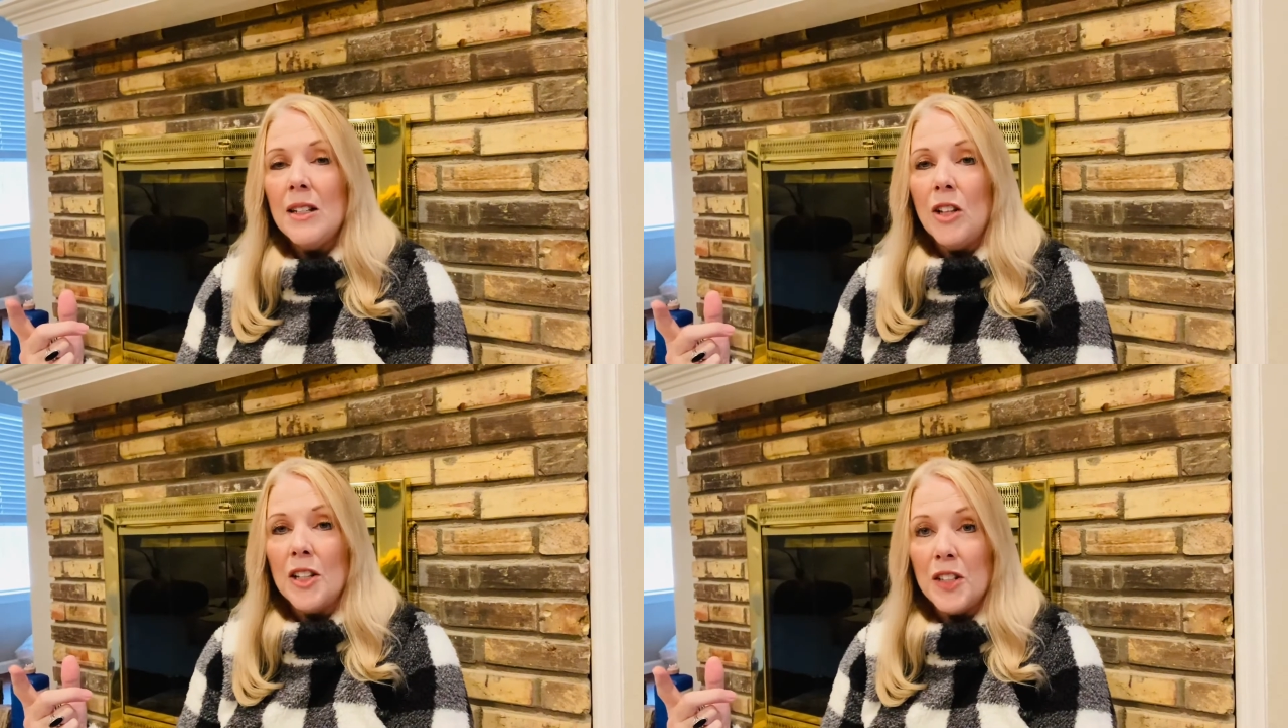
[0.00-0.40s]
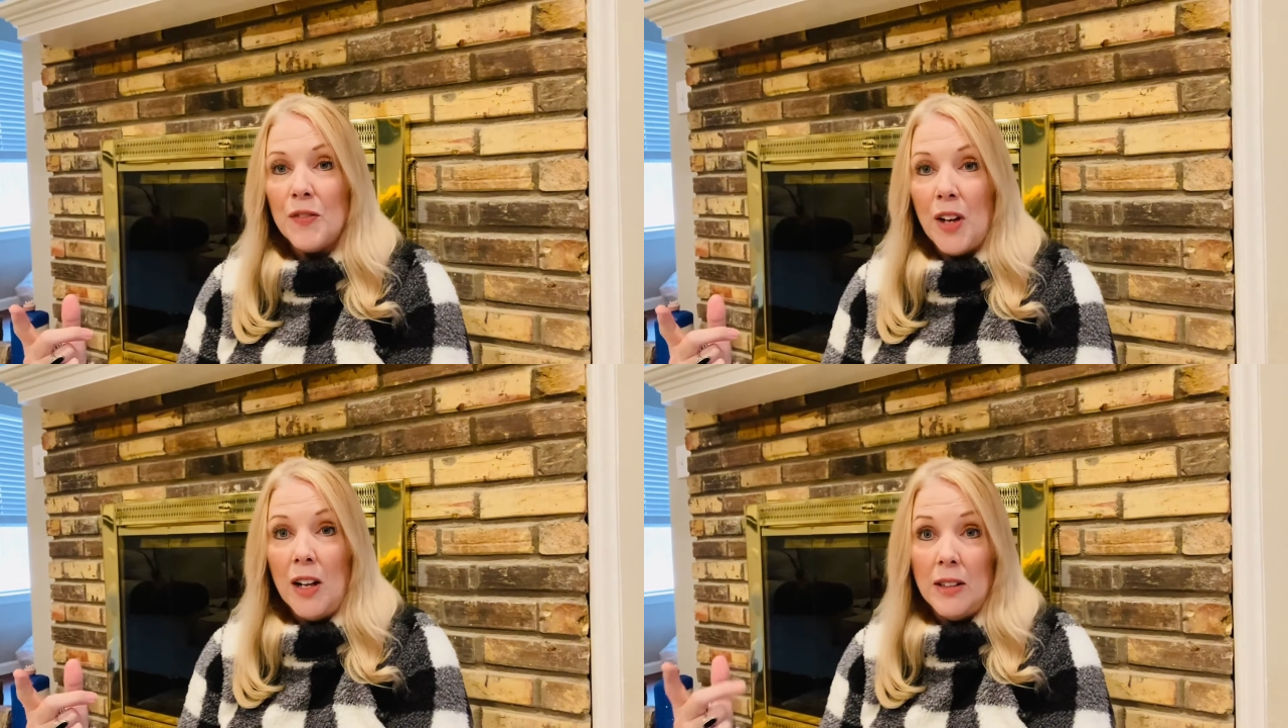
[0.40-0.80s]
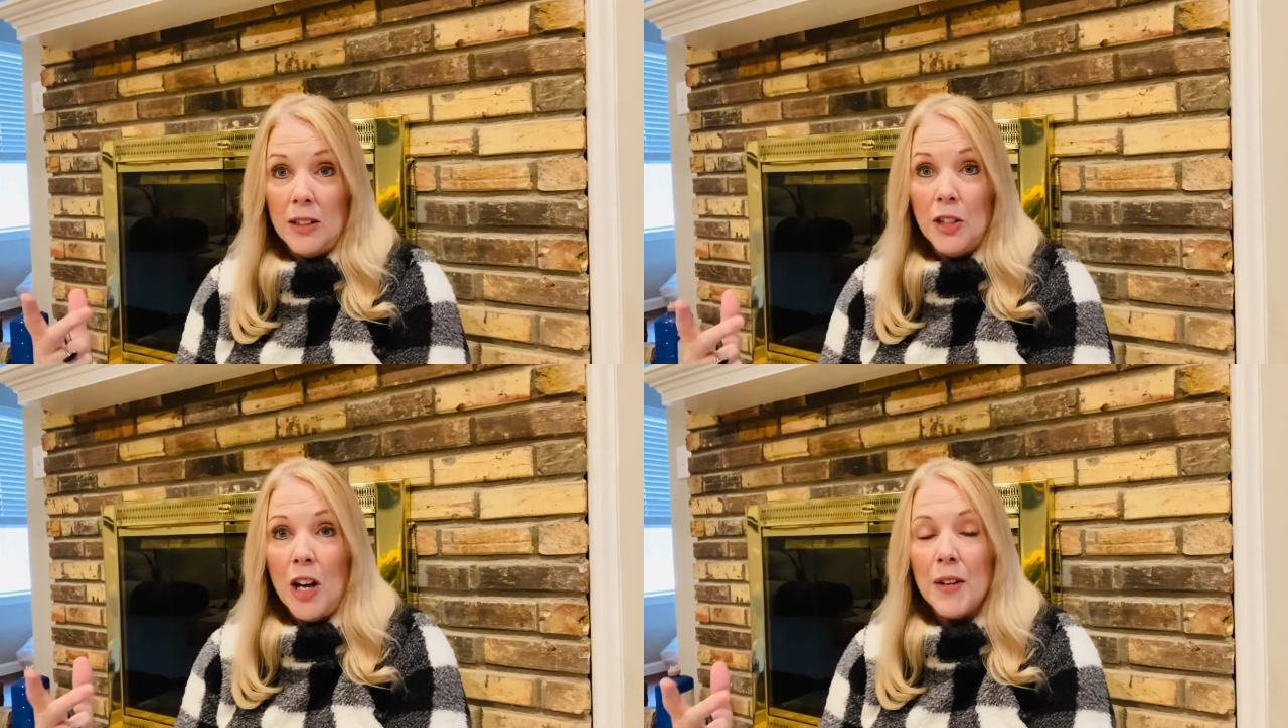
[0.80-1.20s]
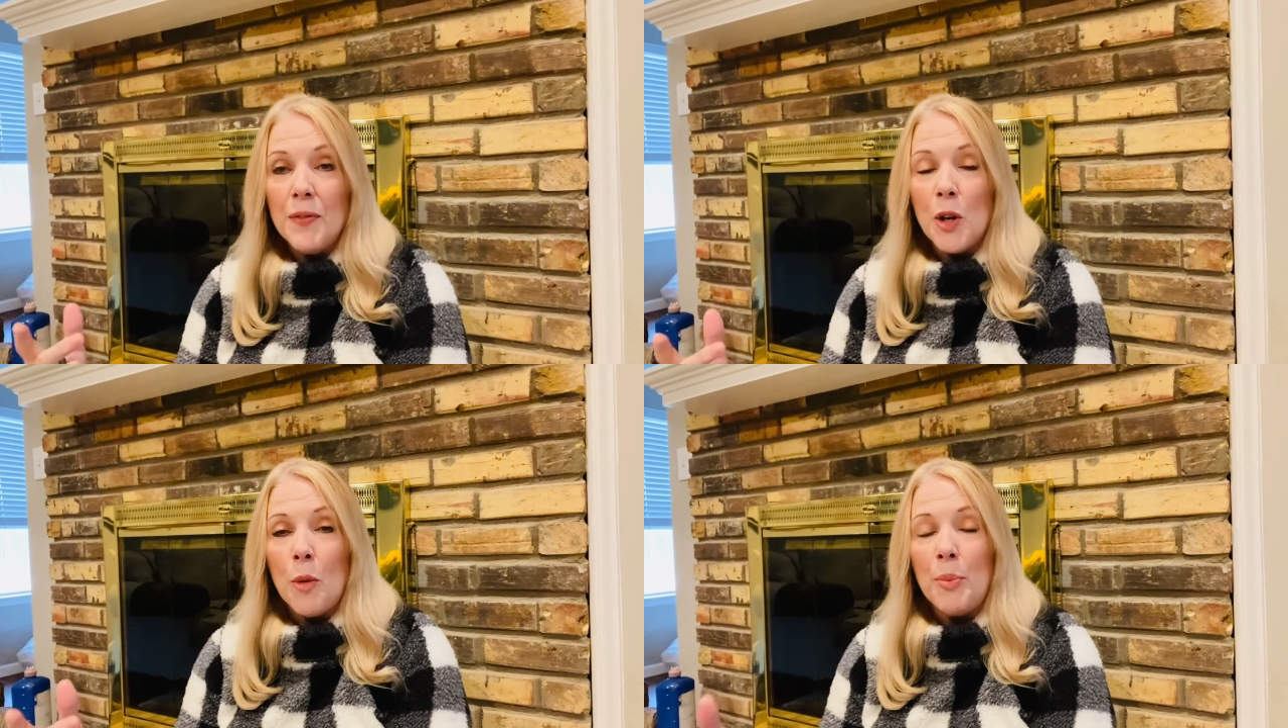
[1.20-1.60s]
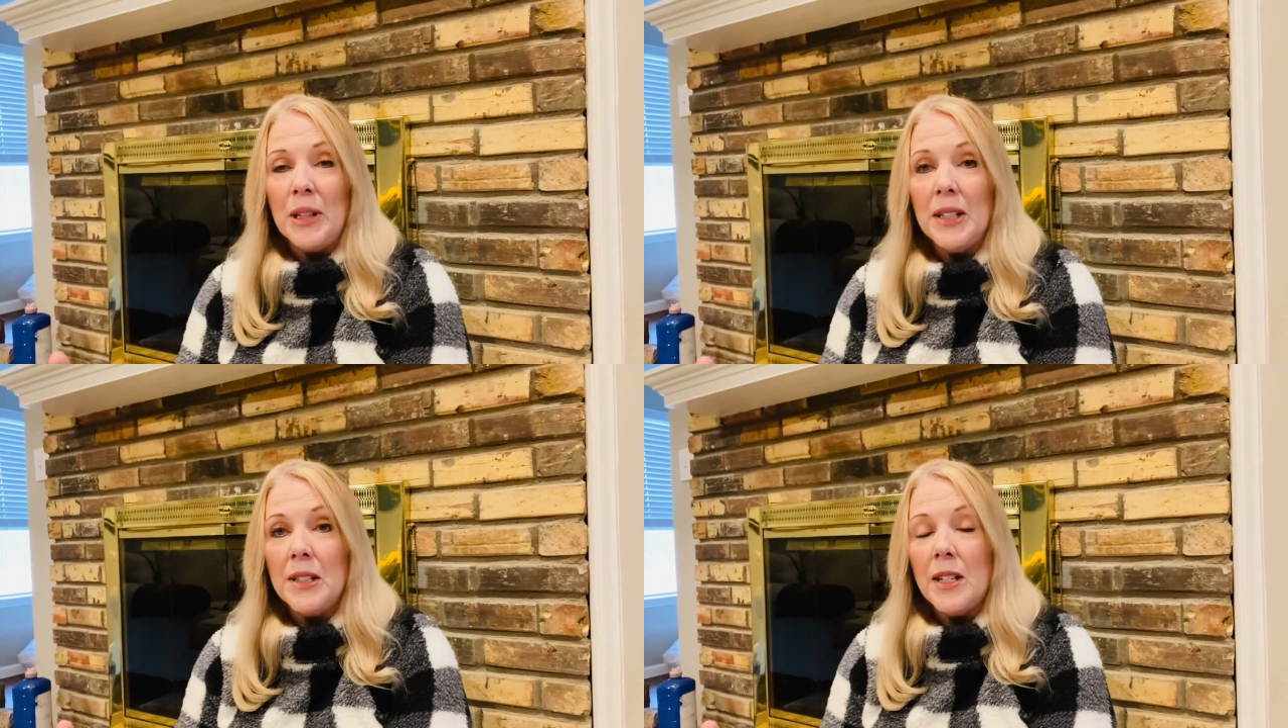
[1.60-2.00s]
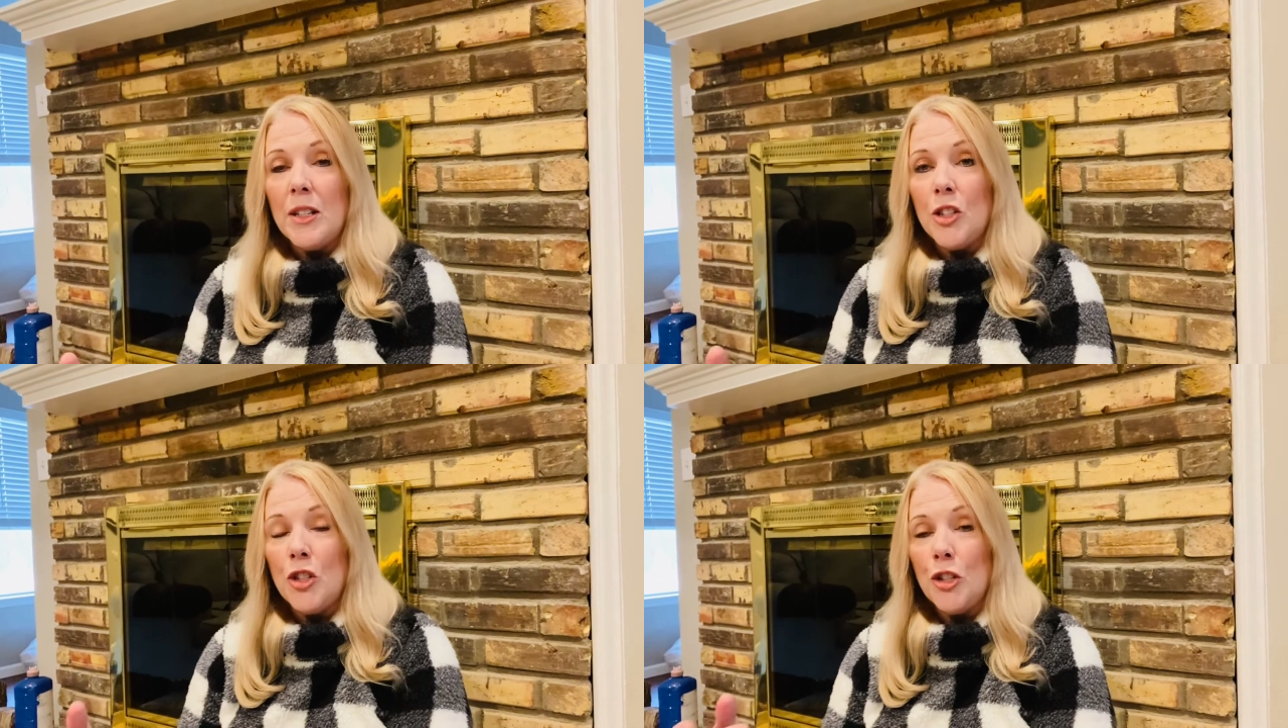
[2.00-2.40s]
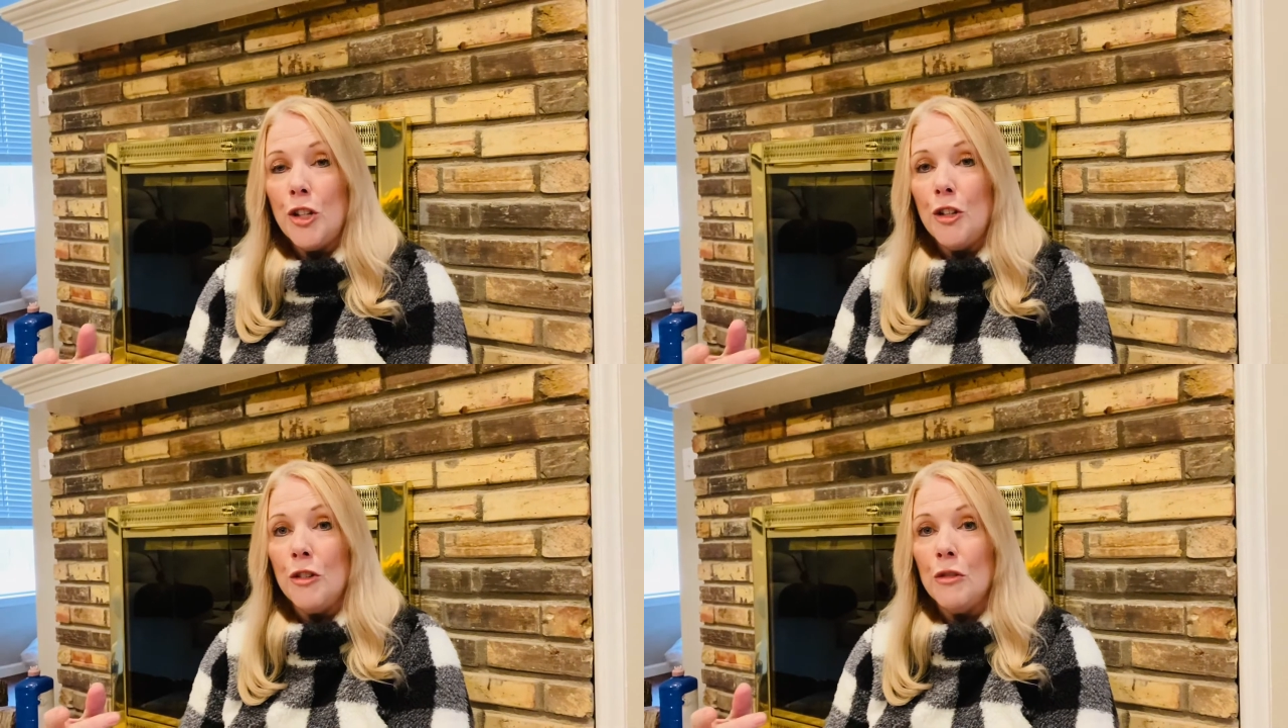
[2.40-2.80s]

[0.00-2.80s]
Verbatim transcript: lost of the, a lot of their abilities to